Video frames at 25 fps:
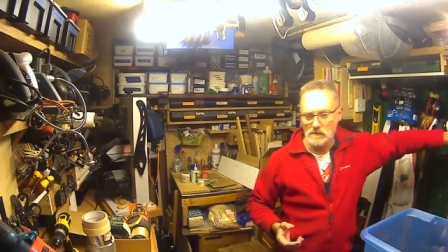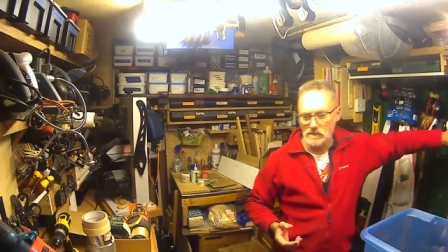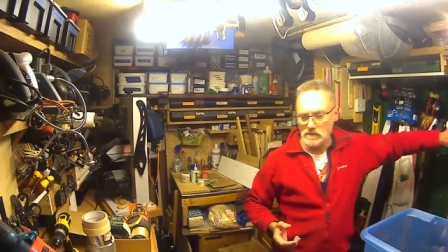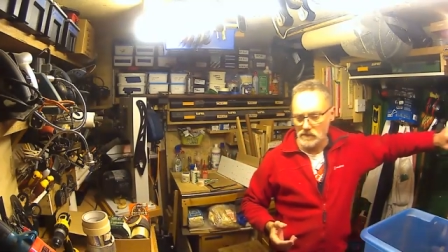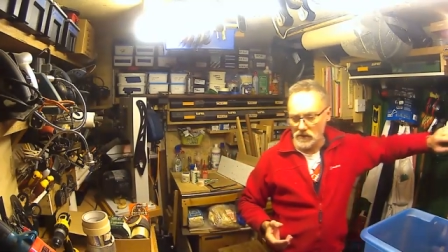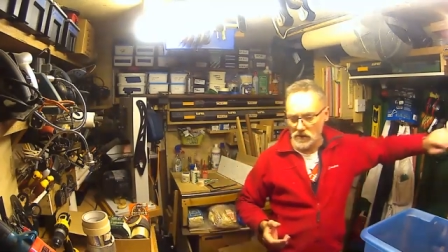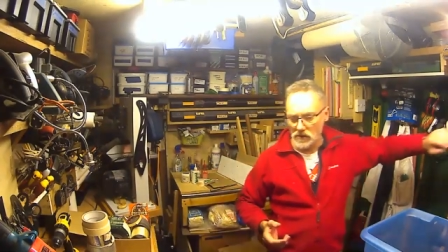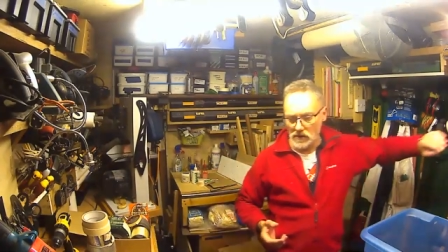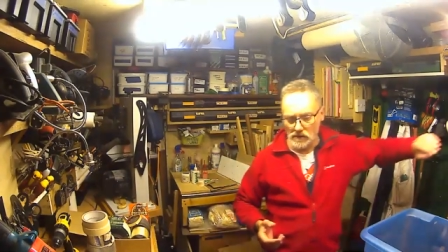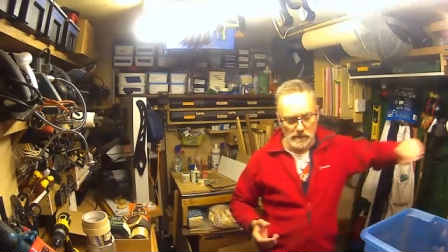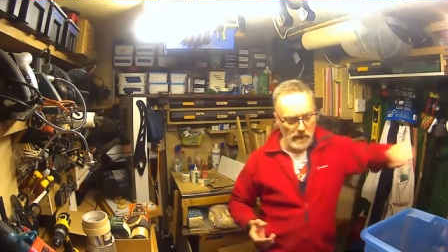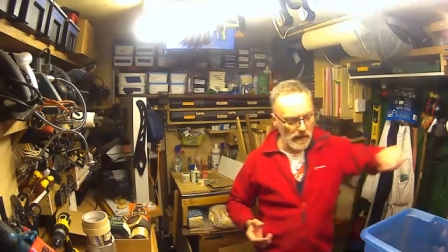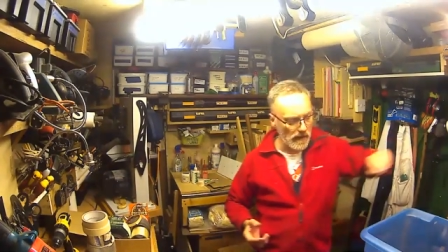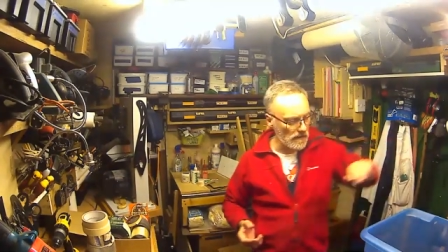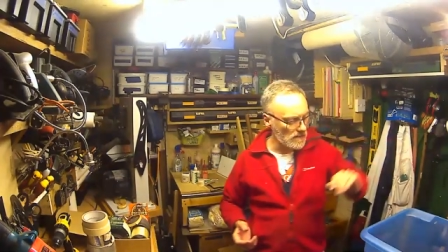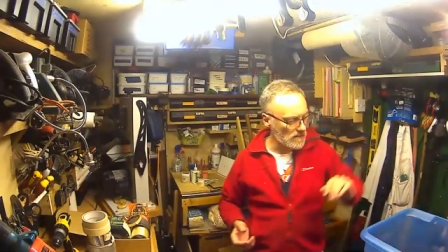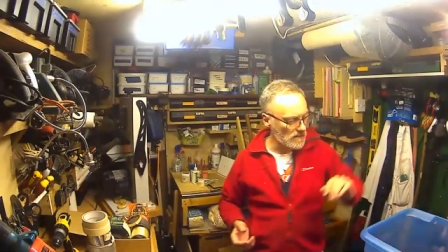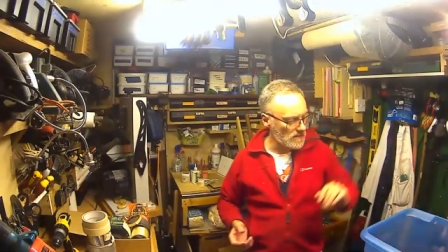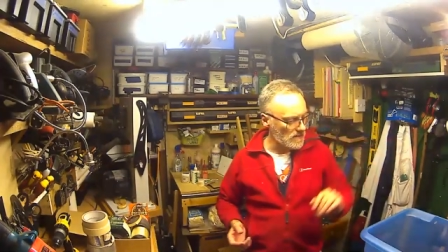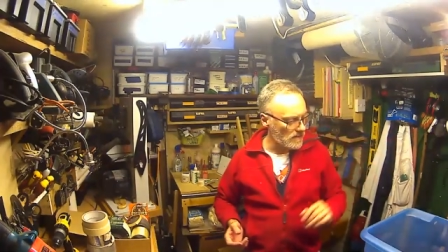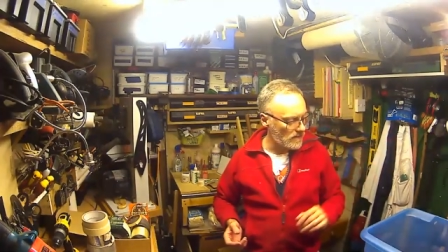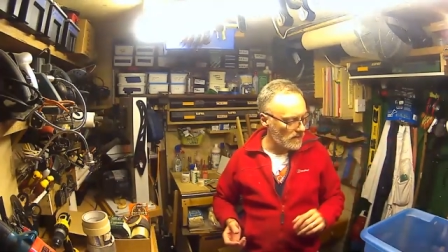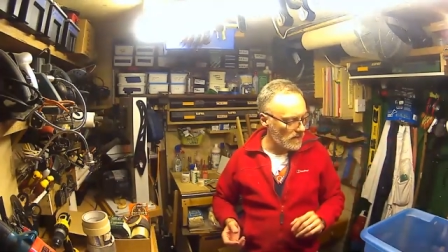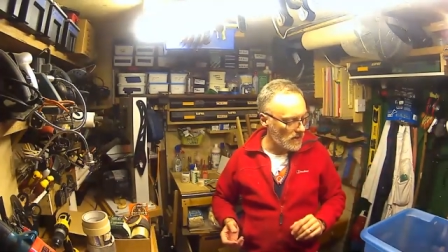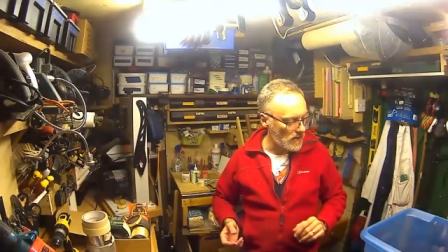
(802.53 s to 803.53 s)
one of the panels
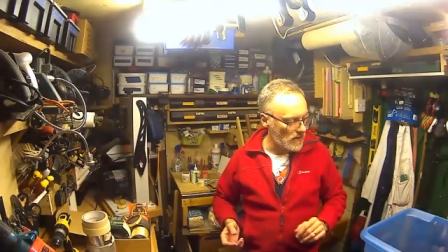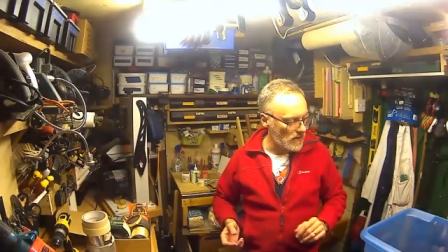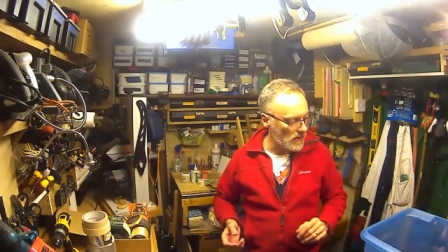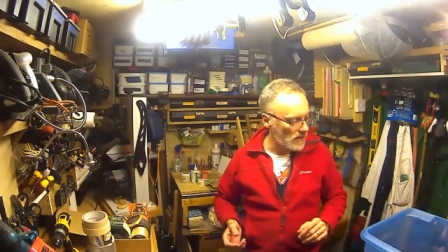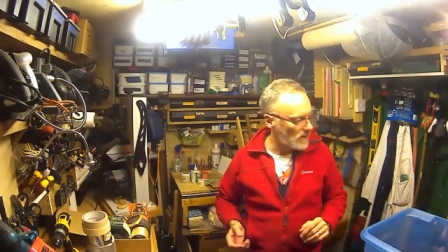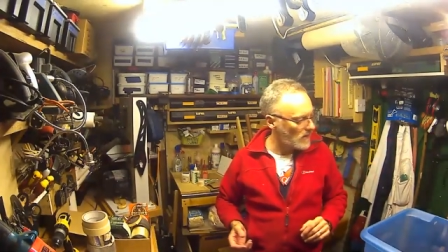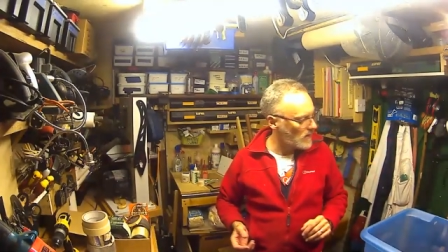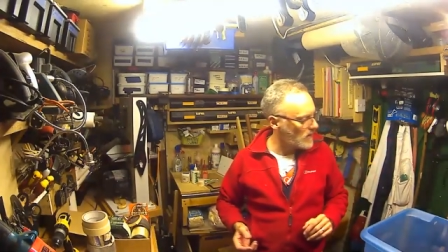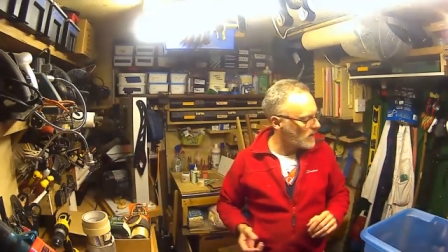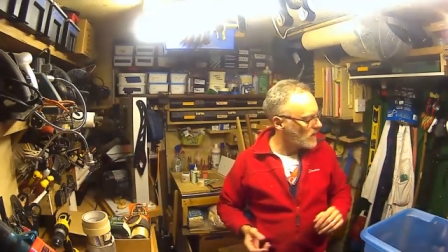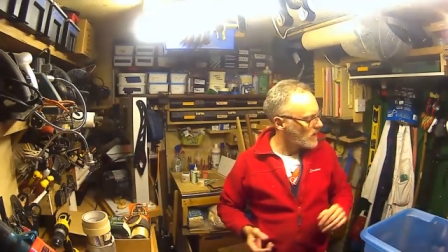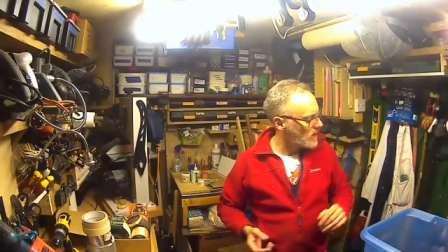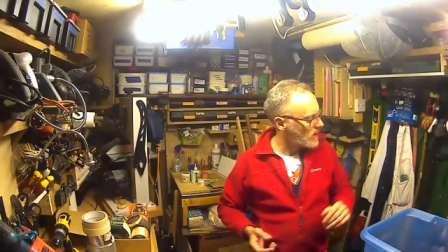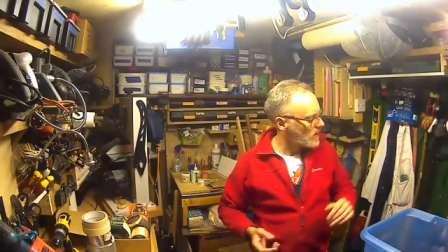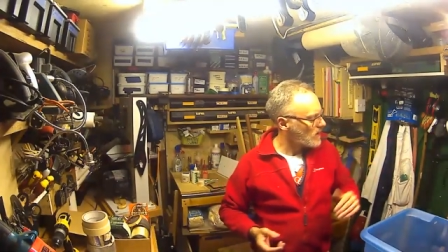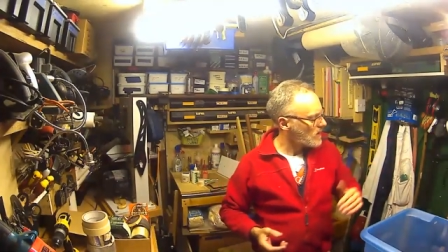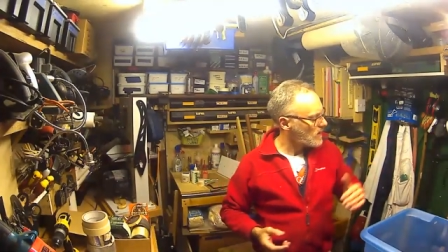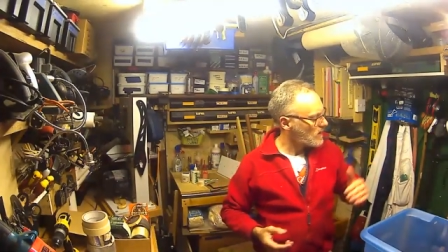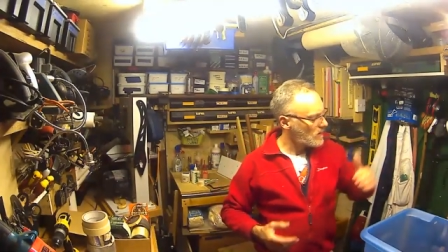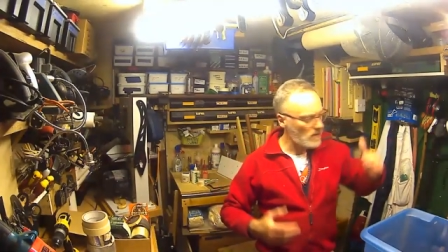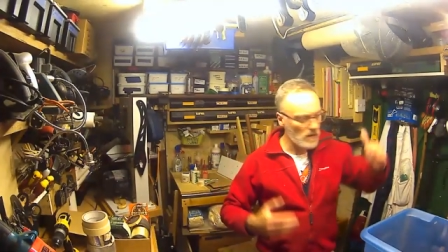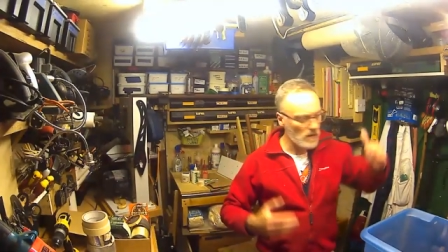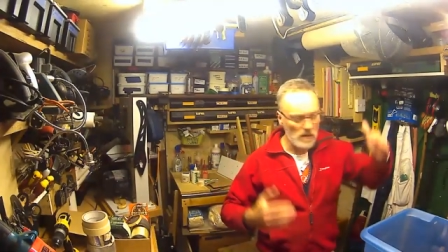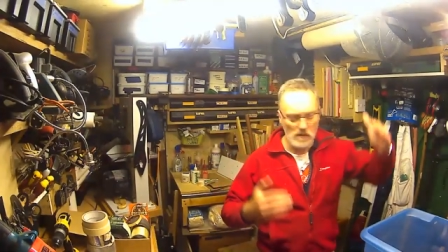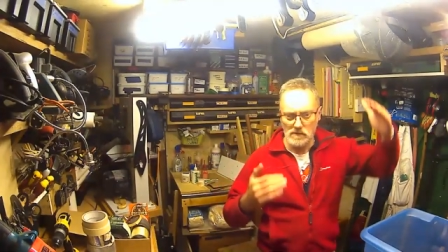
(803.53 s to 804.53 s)
over here.
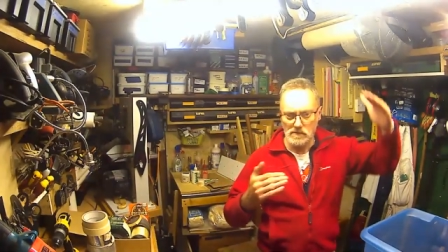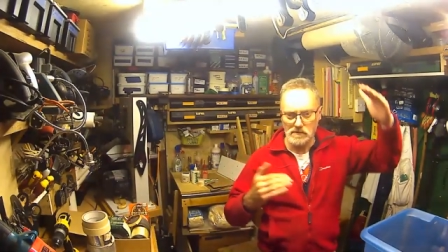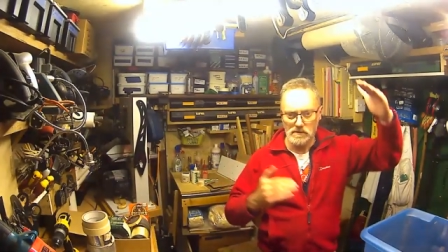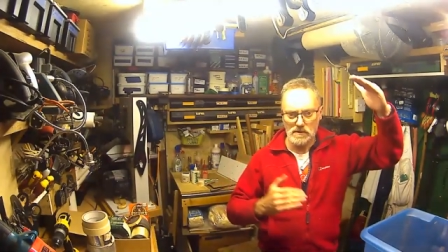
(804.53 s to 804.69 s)
Although